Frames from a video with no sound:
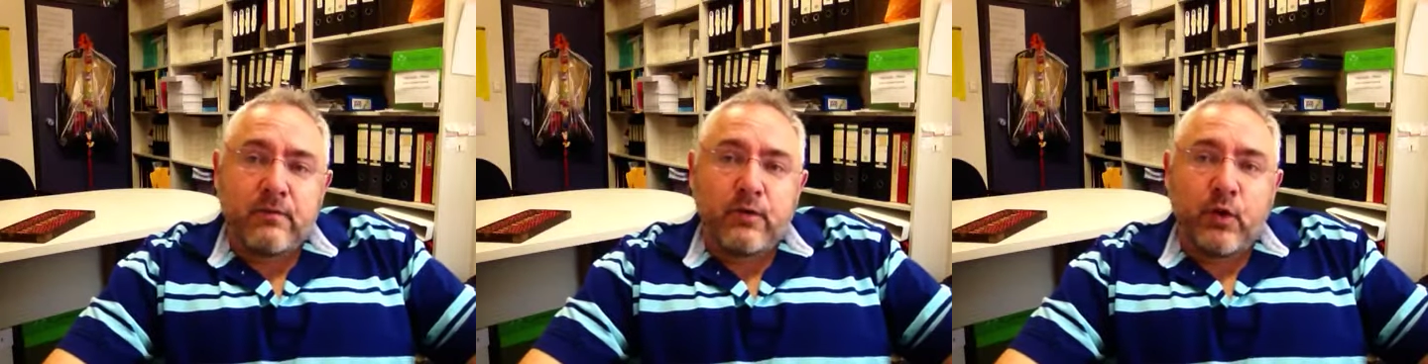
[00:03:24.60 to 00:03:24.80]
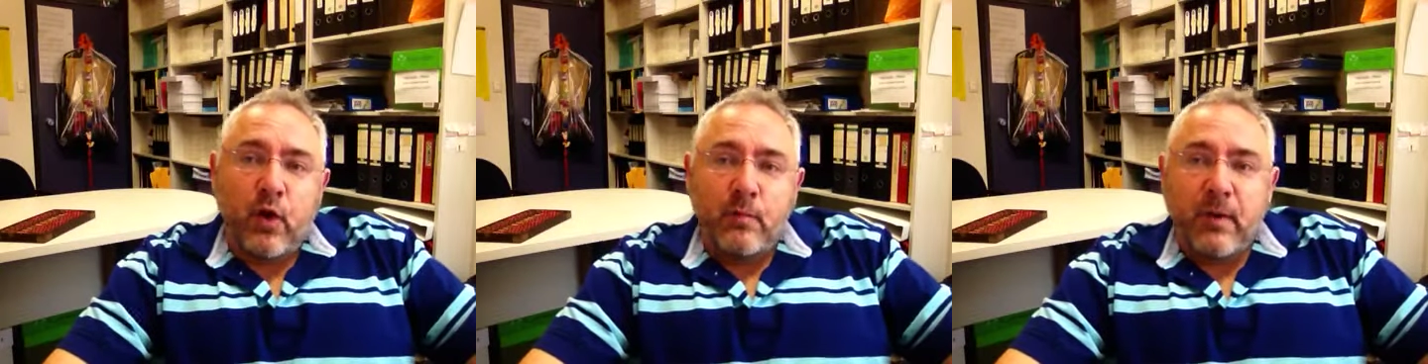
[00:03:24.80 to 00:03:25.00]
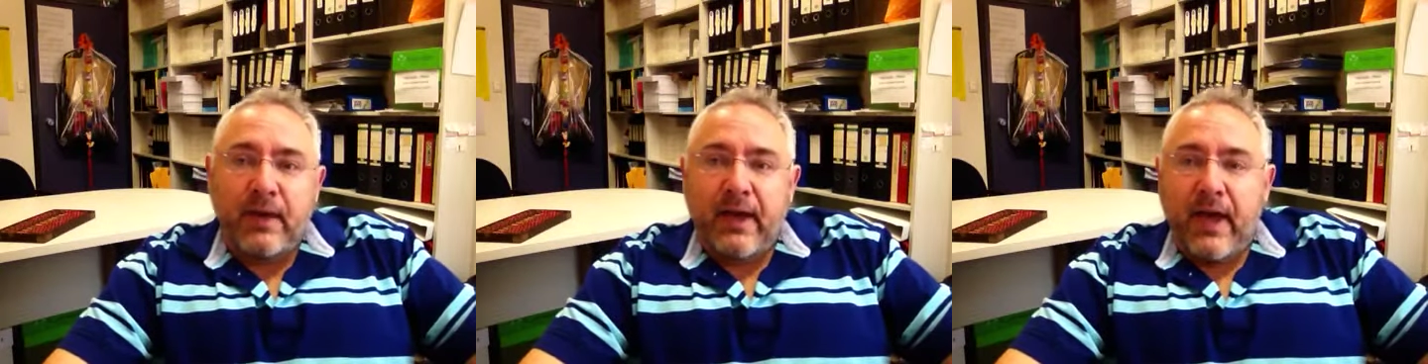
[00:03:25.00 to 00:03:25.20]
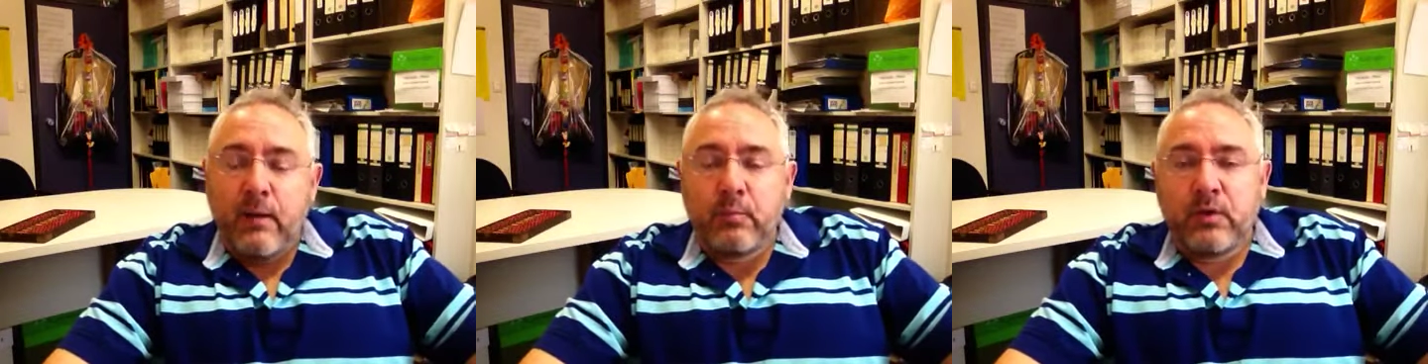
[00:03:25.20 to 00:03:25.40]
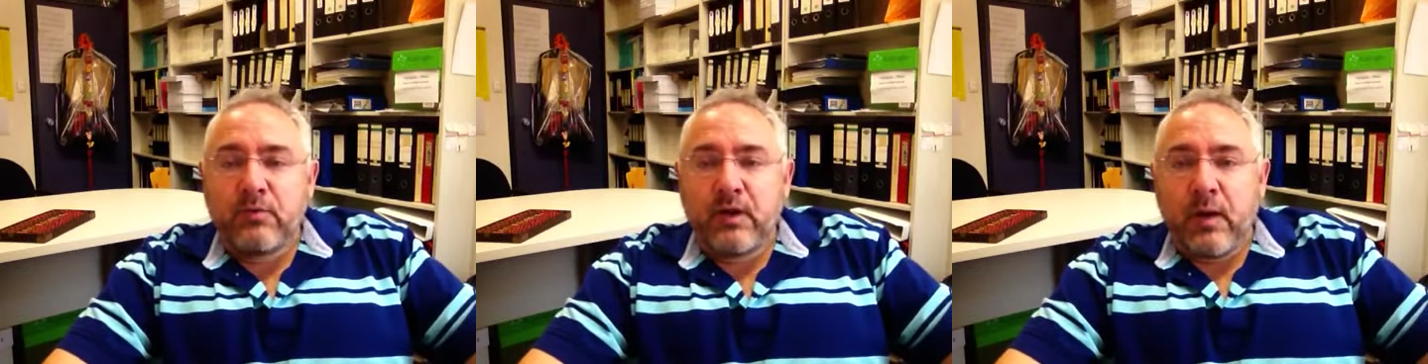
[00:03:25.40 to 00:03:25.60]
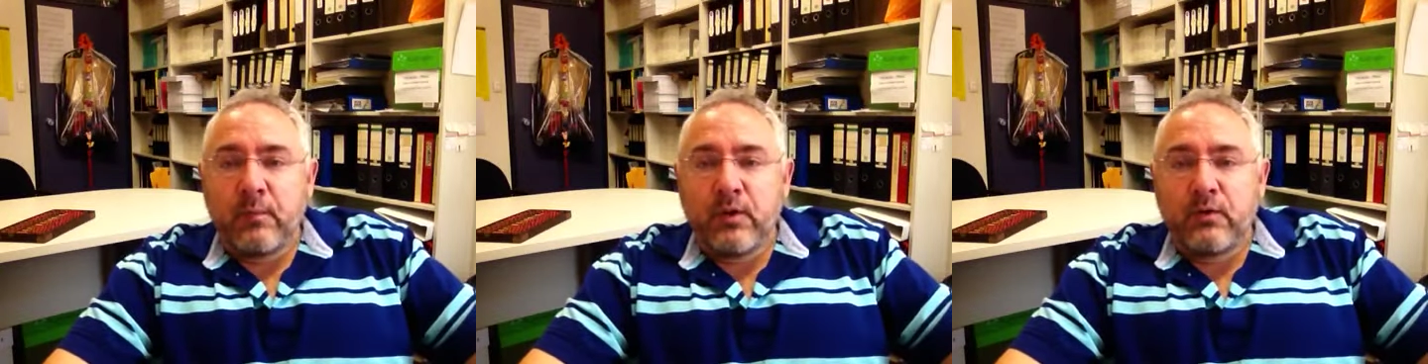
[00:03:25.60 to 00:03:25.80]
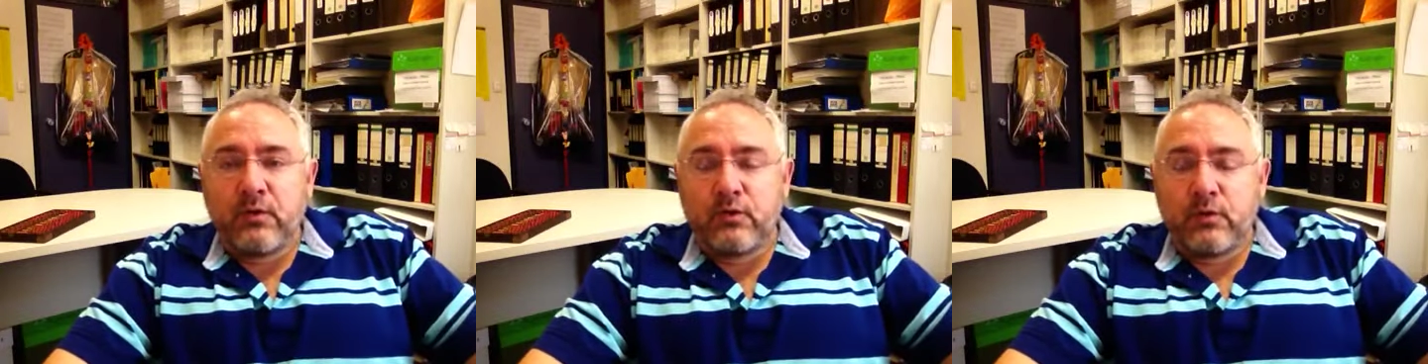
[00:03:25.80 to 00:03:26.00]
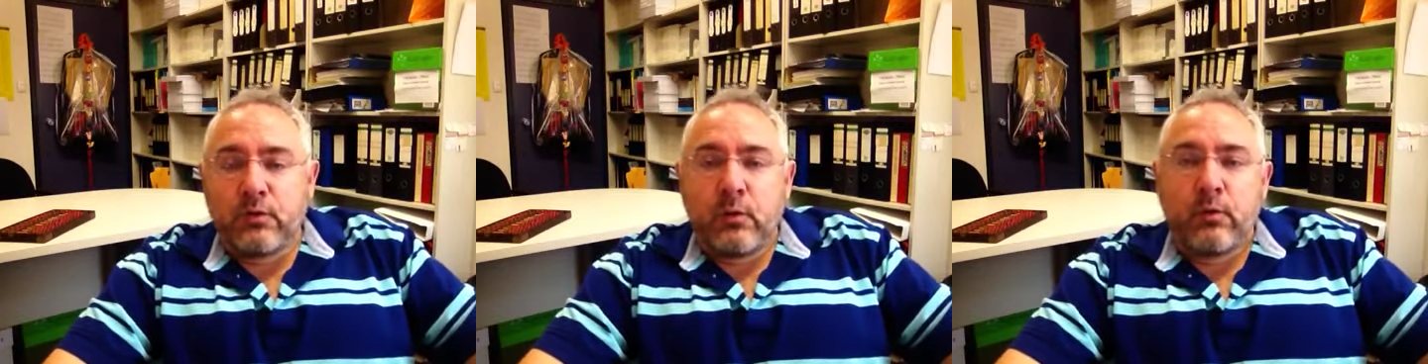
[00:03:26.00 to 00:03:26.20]
if you don't make a habit of coming to
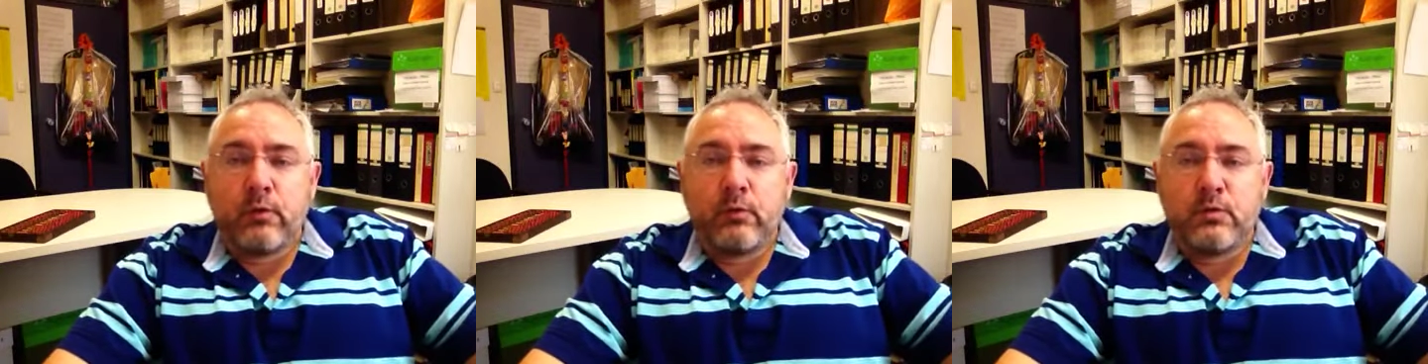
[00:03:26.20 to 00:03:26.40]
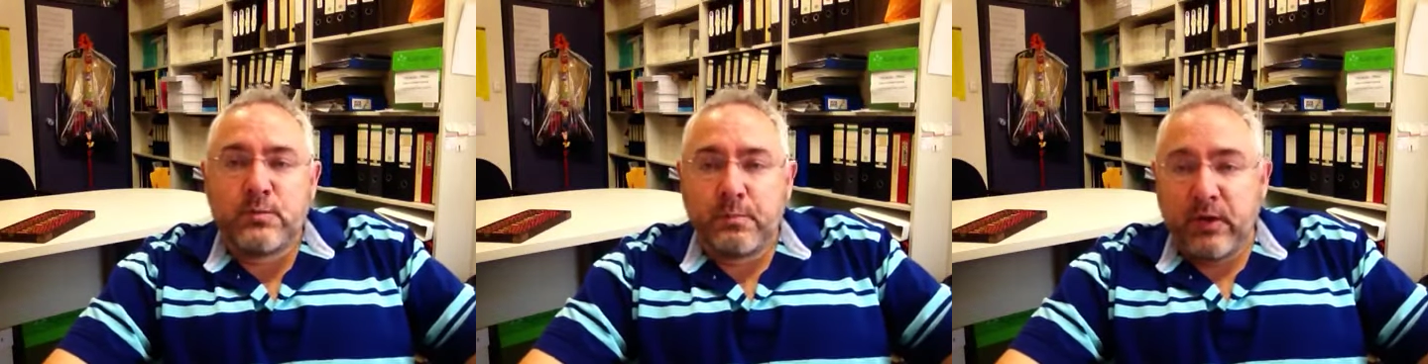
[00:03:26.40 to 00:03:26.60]
tutorials,